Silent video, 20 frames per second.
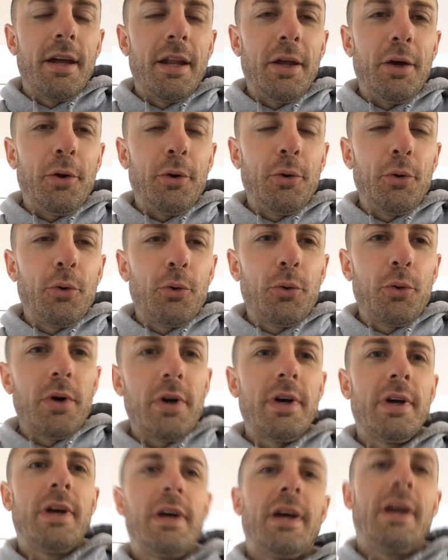
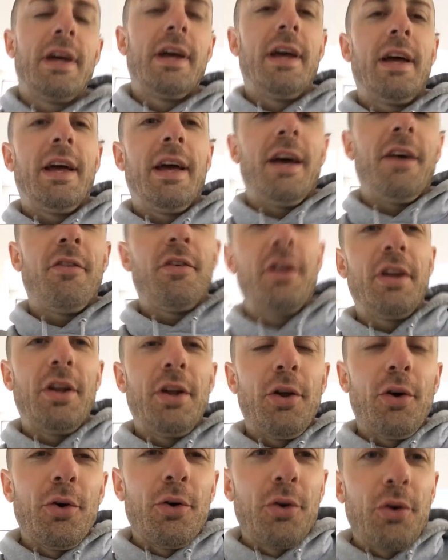Hello, haven't
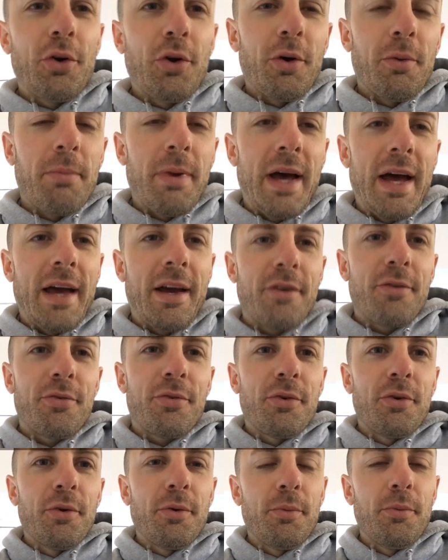long got back
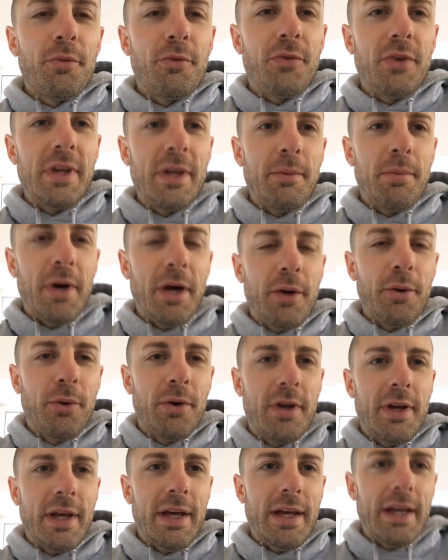from FIBO
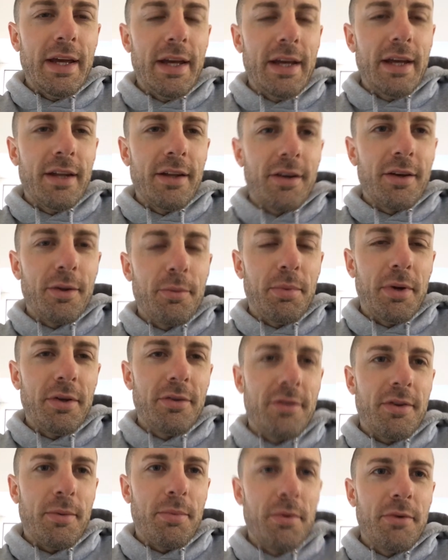and I'm going to
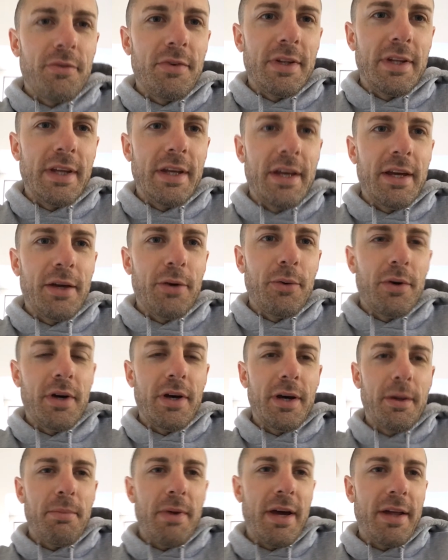post up a video
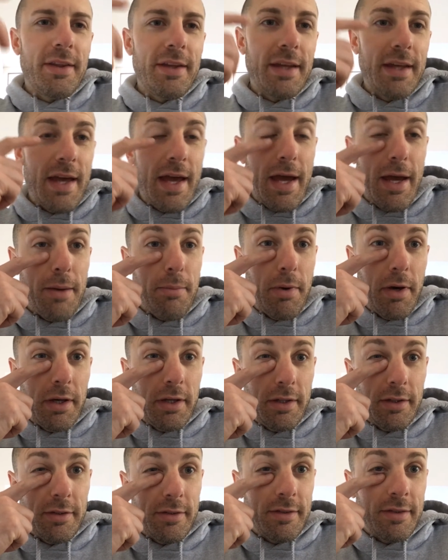about the air
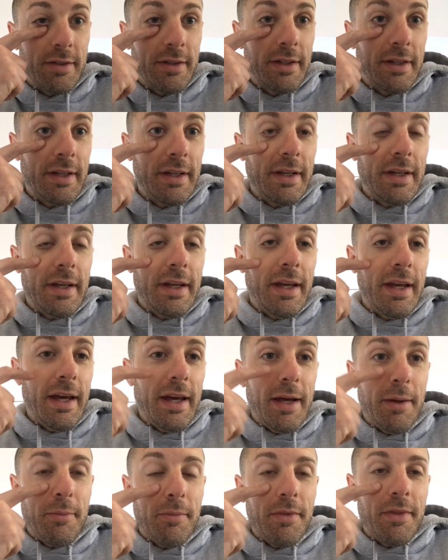bikes.
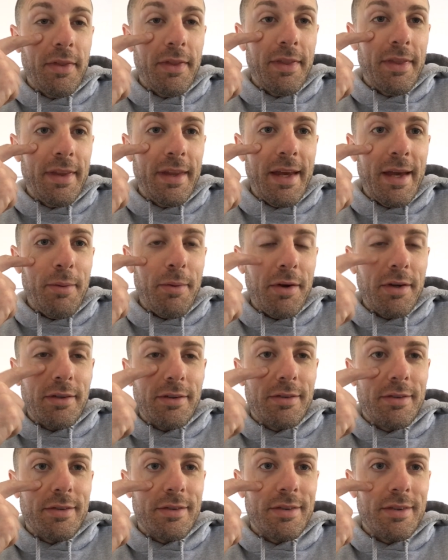The air
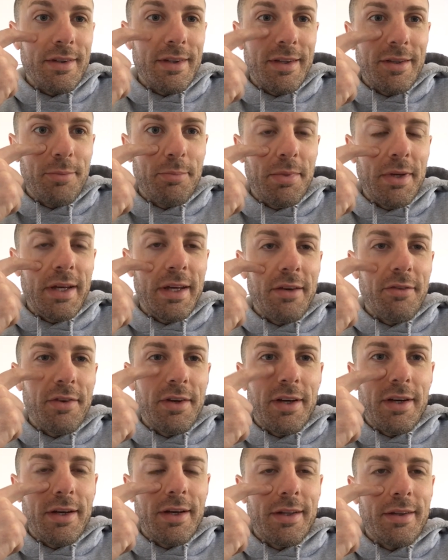bikes is a bit of
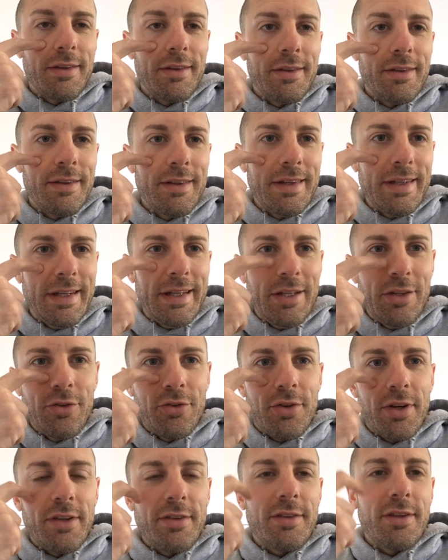an
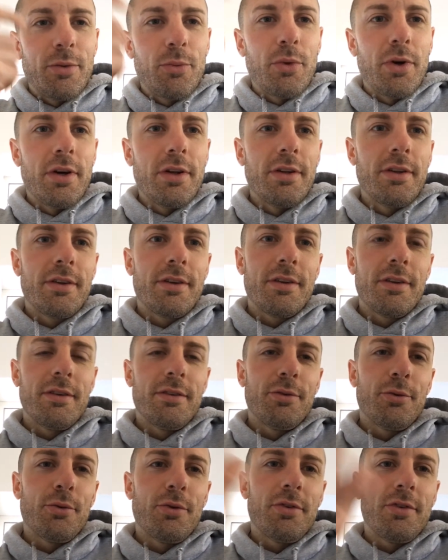interesting one
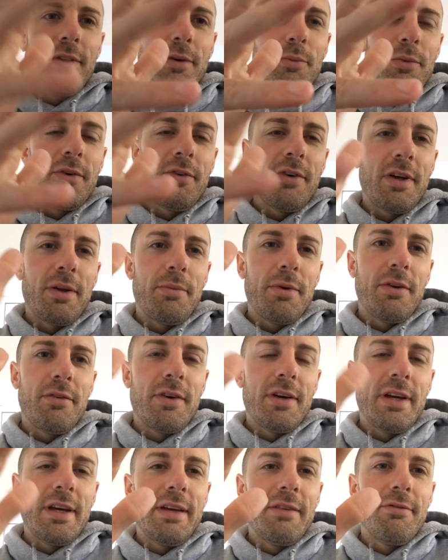because all of a sudden we've had a bit of
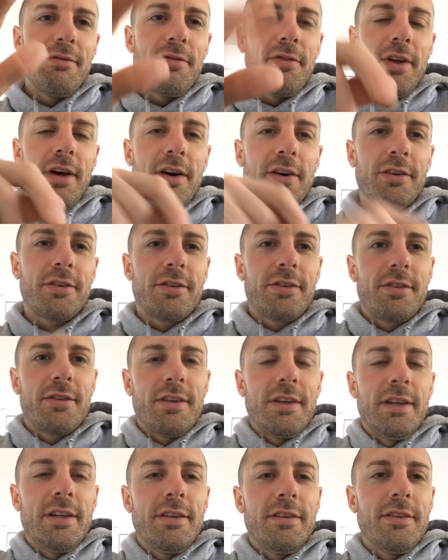an influx
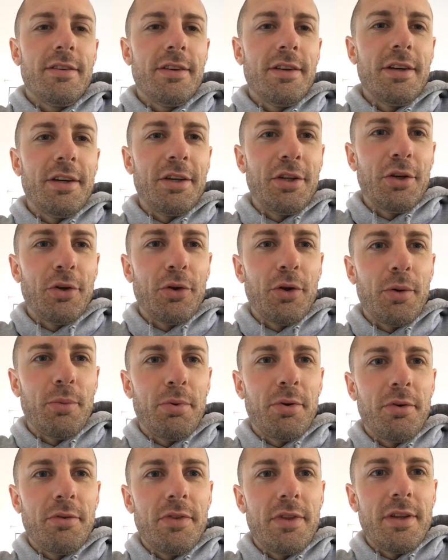into
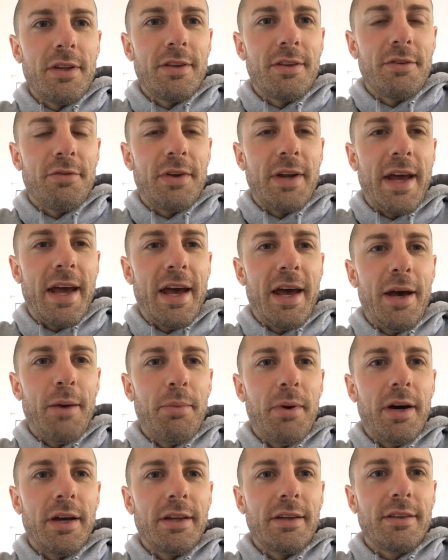Europe of the different air
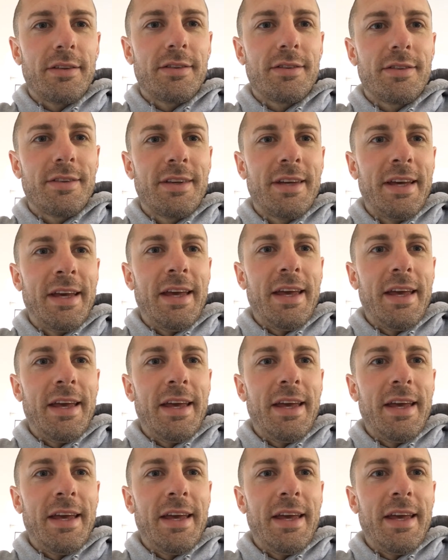bikes.